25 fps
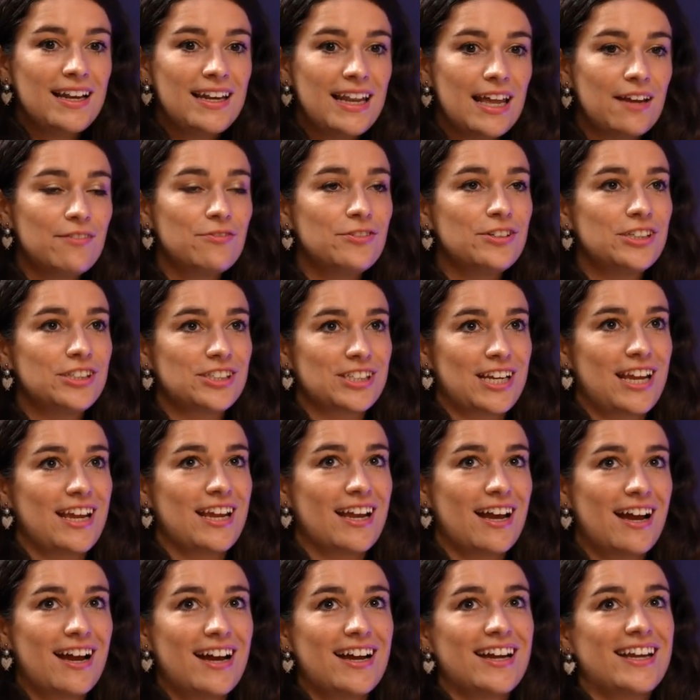leverage
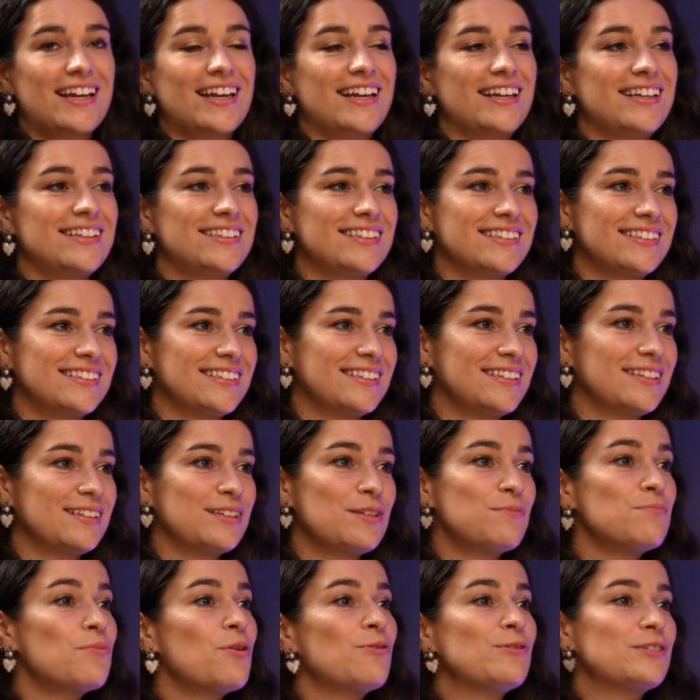AI in
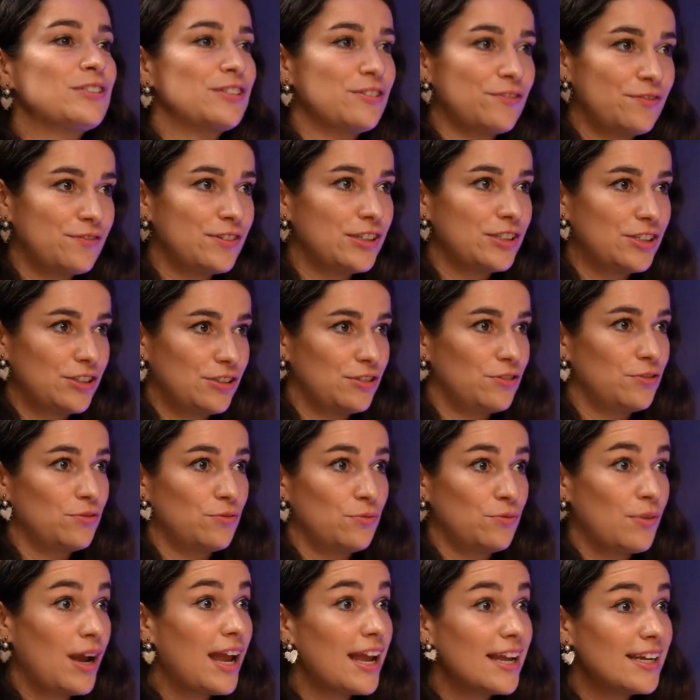the most
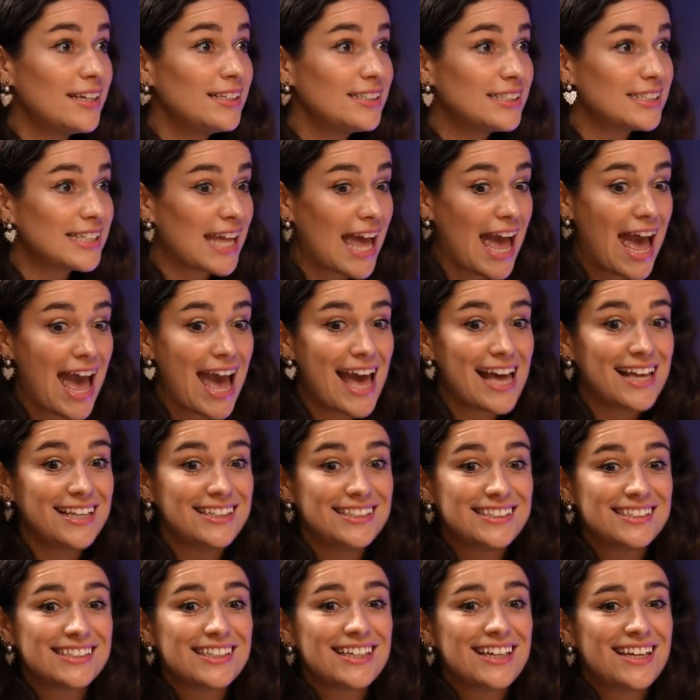efficient ways
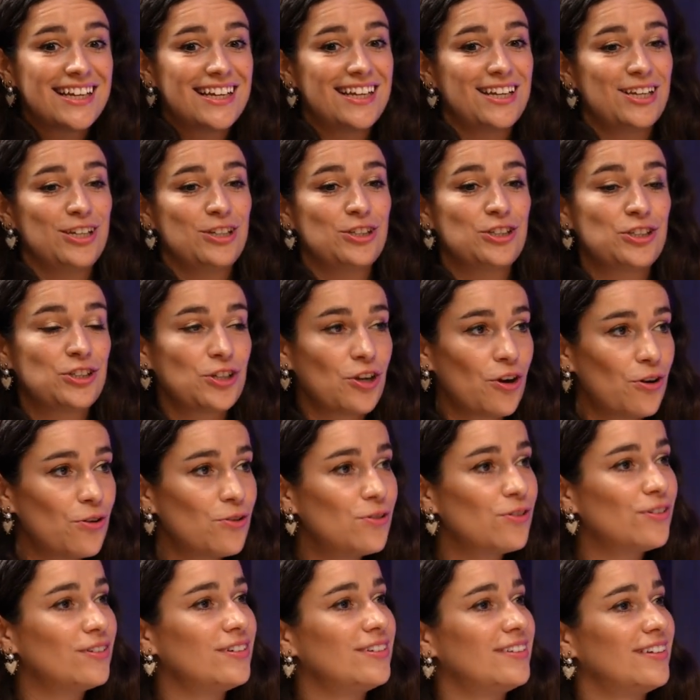and
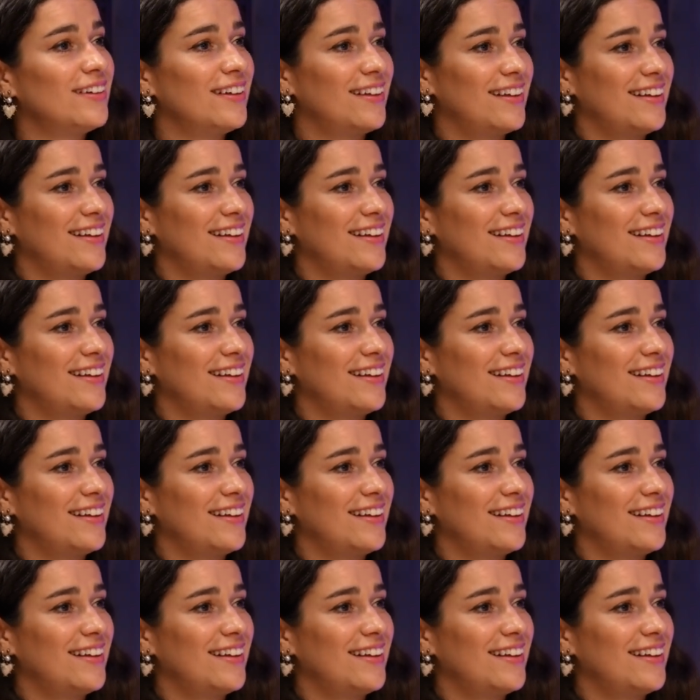show,